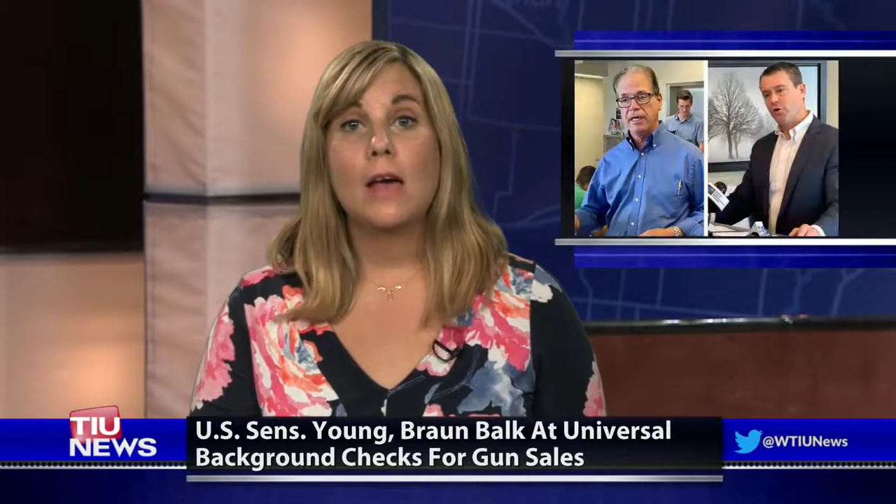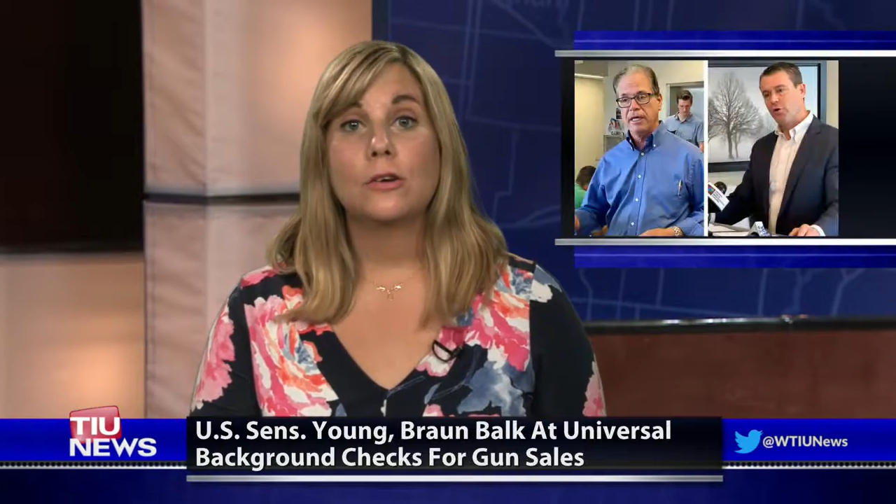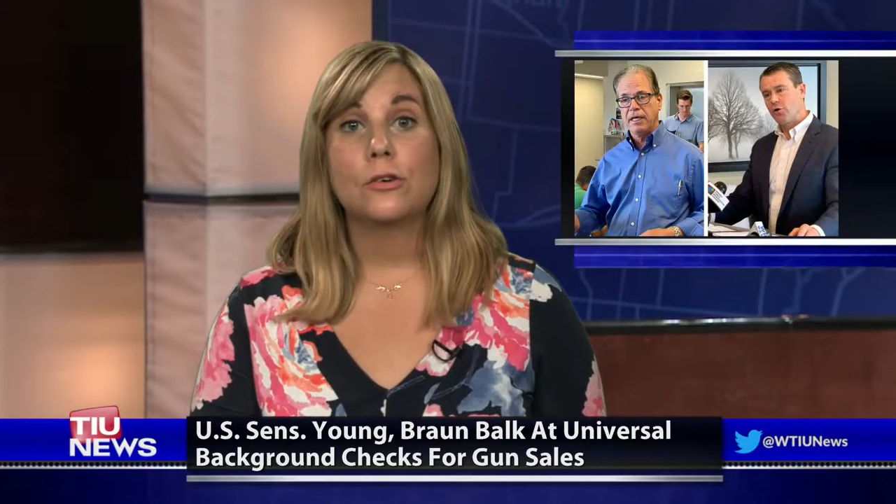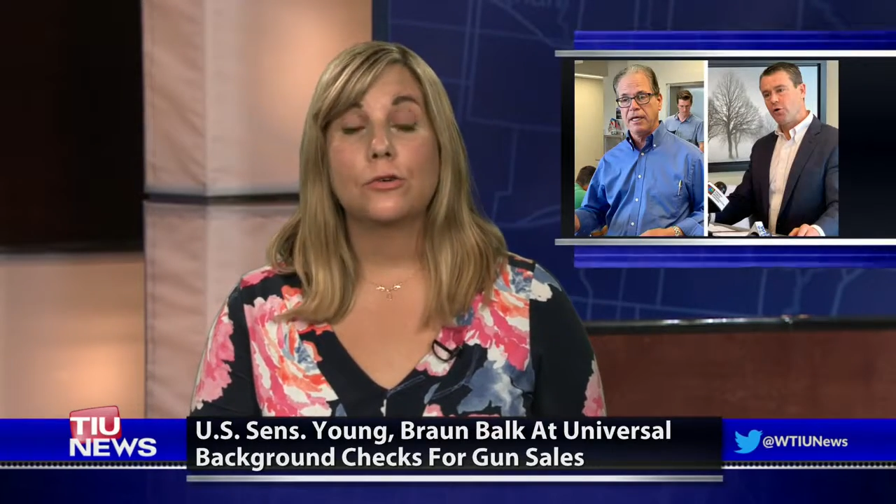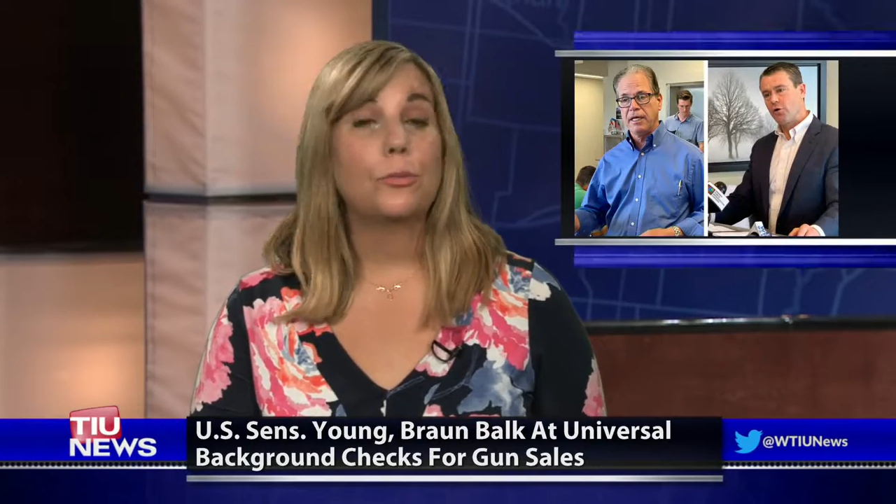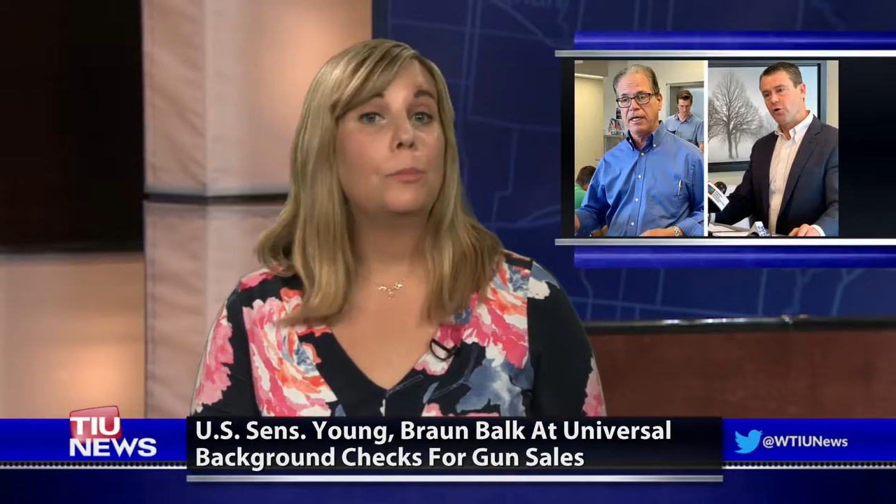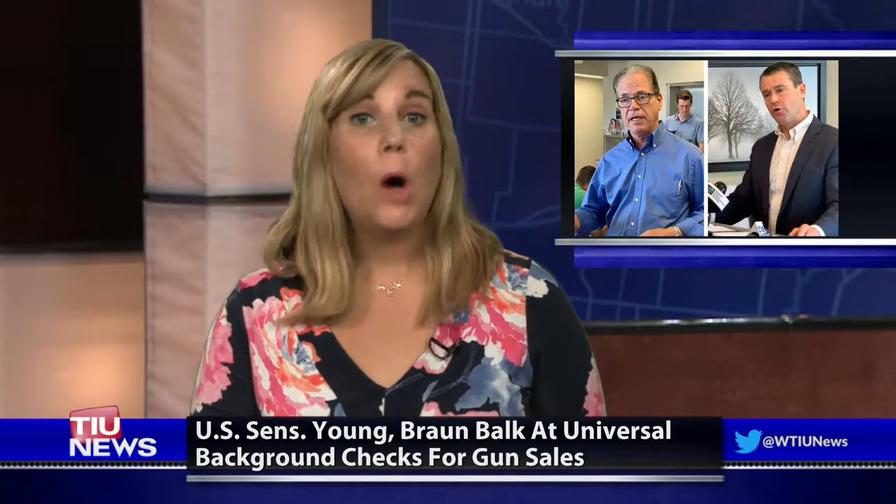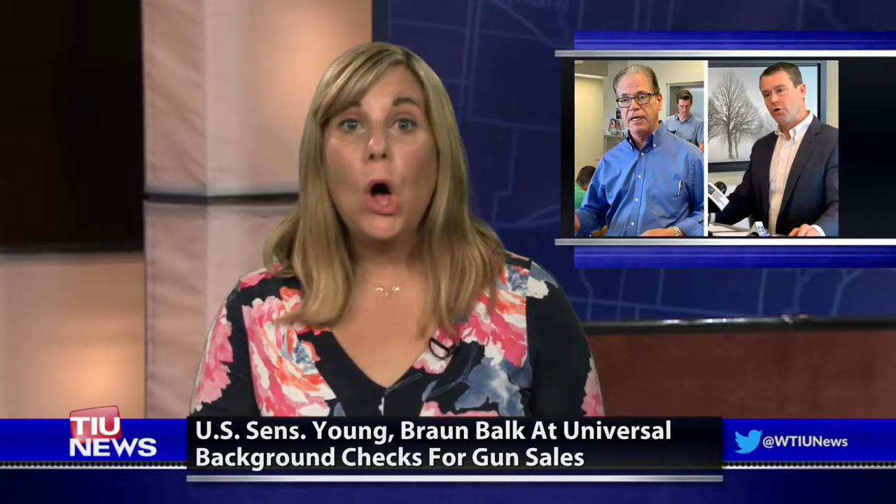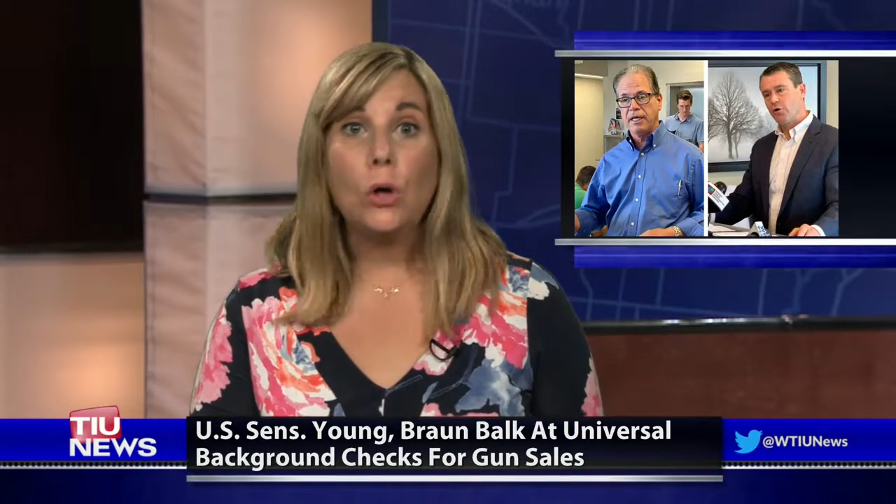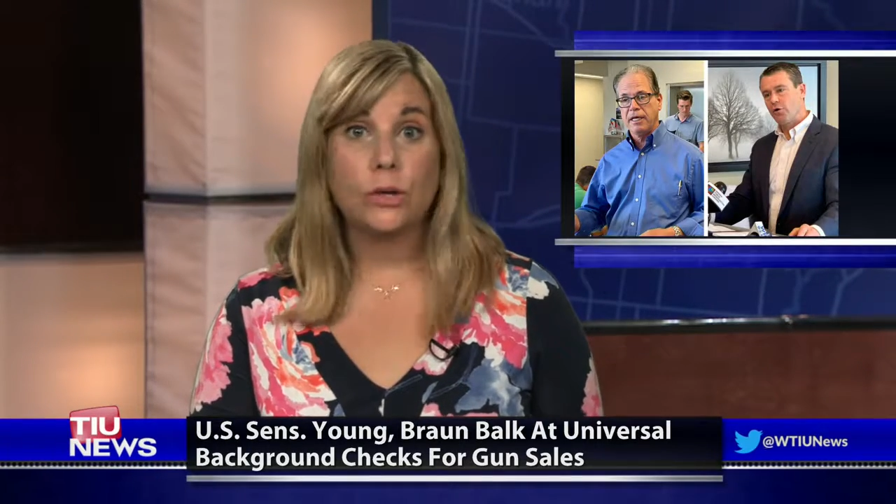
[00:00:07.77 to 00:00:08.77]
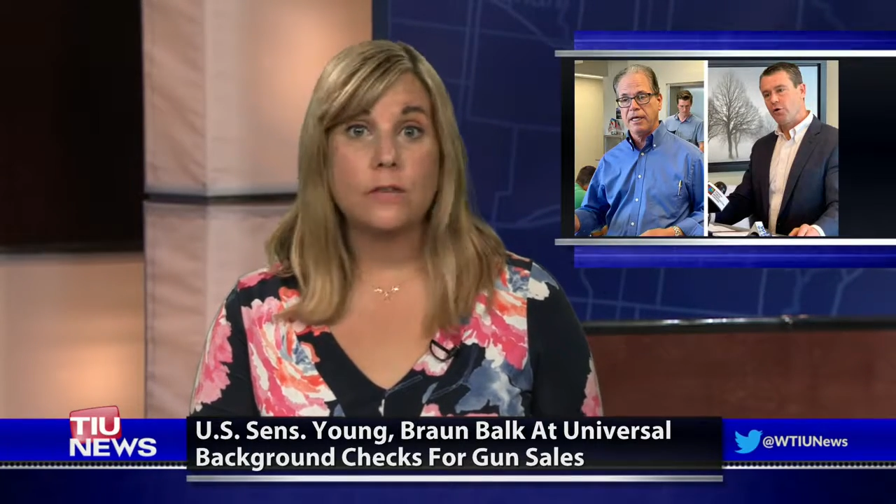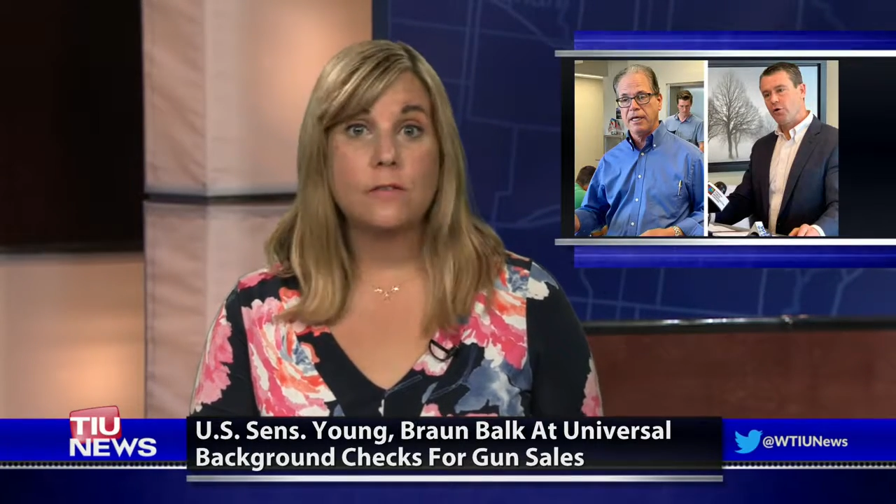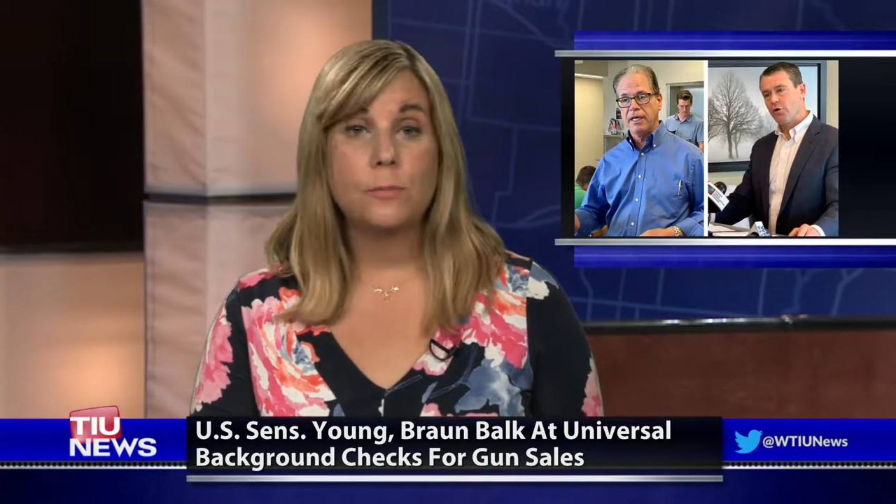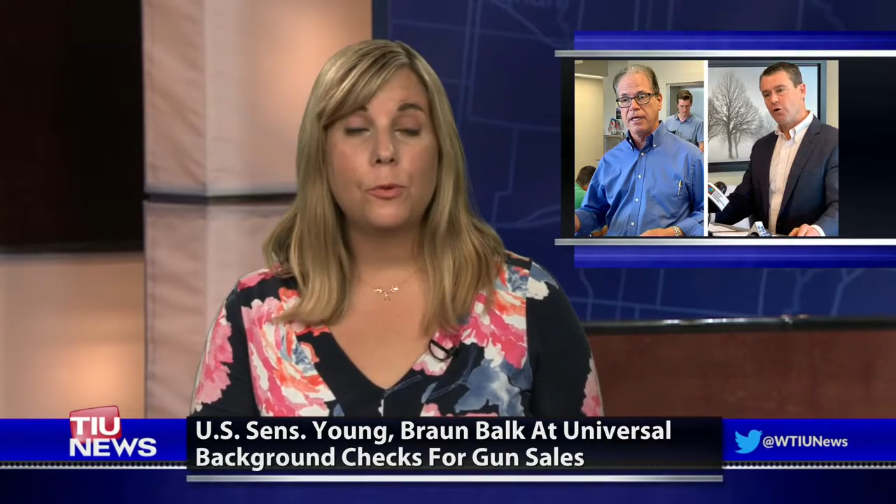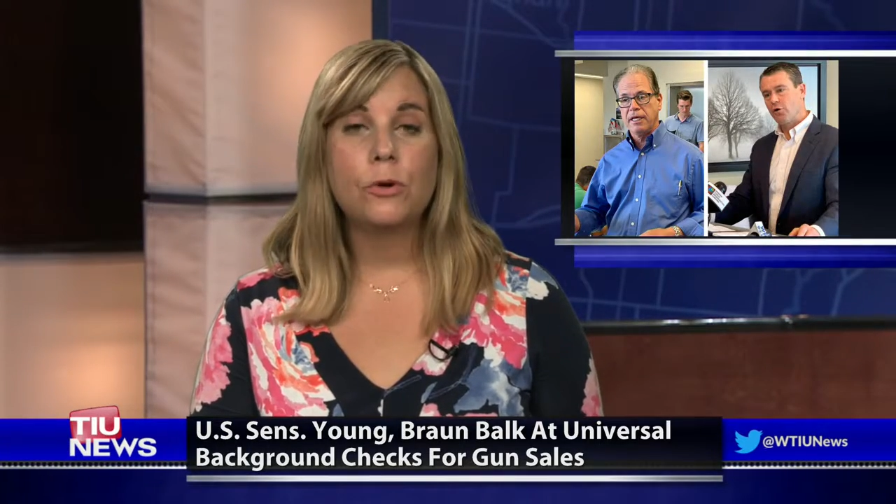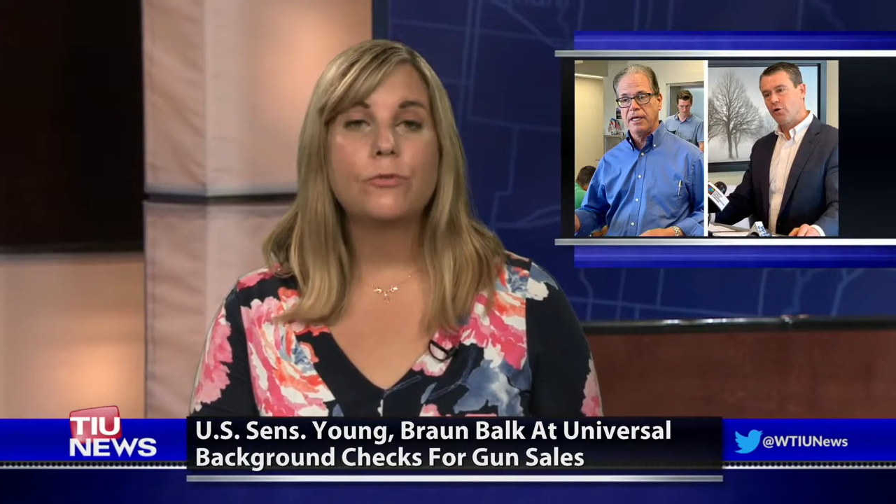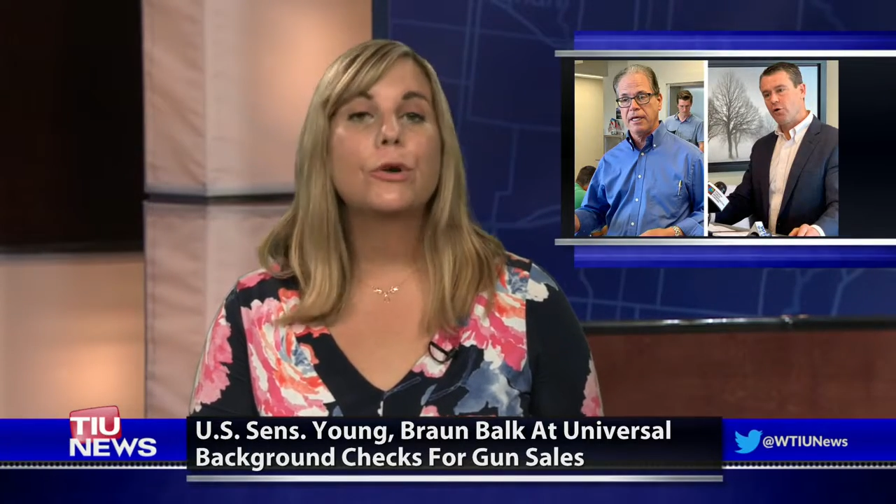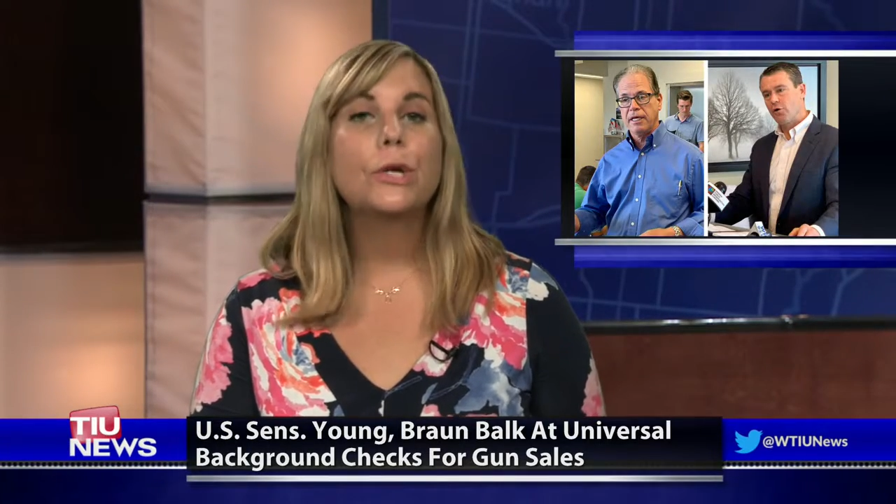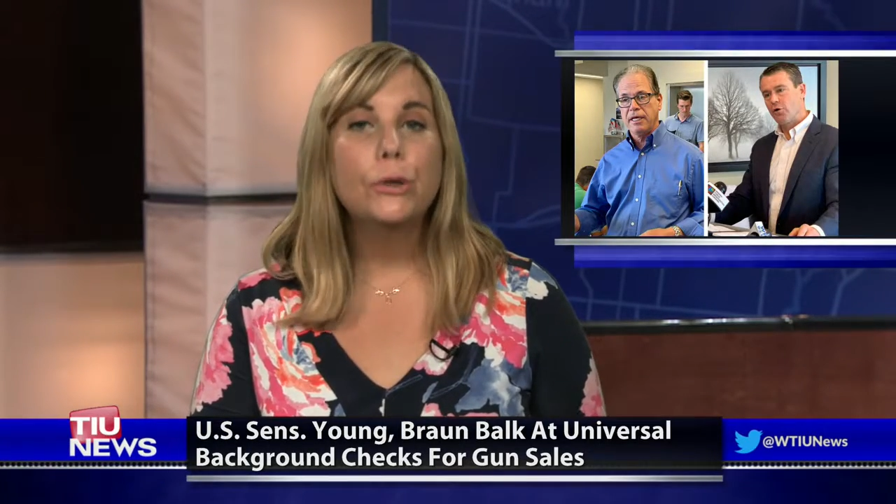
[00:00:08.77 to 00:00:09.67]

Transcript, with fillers: senators balk at support for